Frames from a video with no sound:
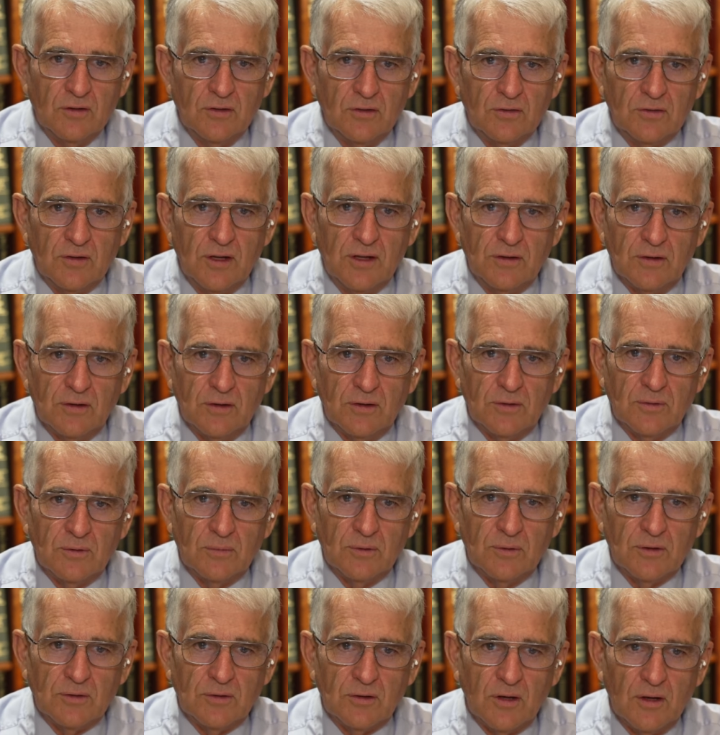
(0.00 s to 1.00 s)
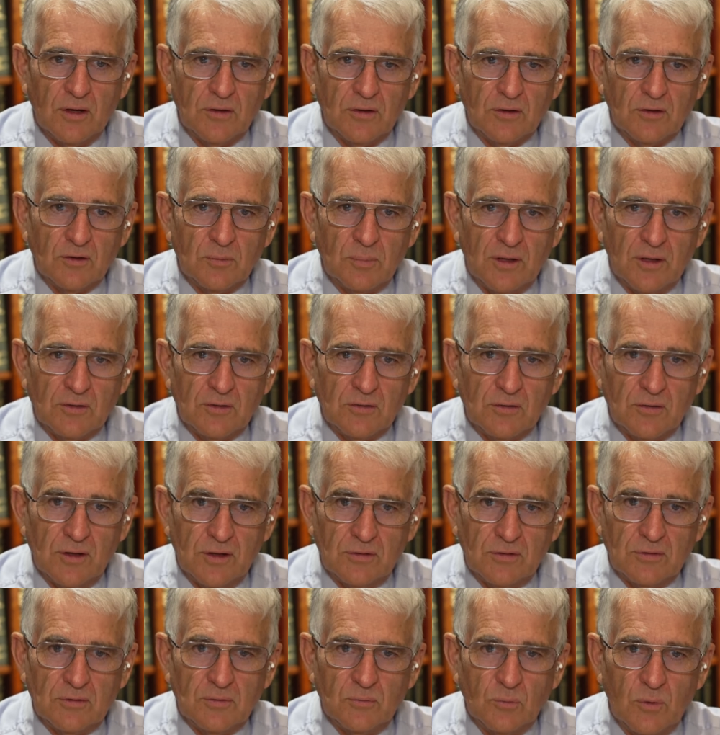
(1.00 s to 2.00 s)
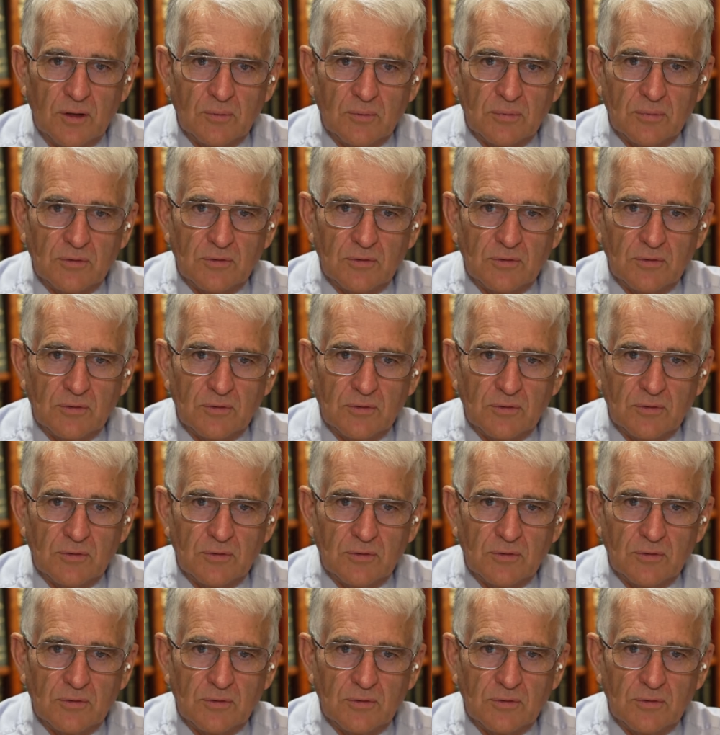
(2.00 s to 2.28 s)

New Zealand, which I think spends less than one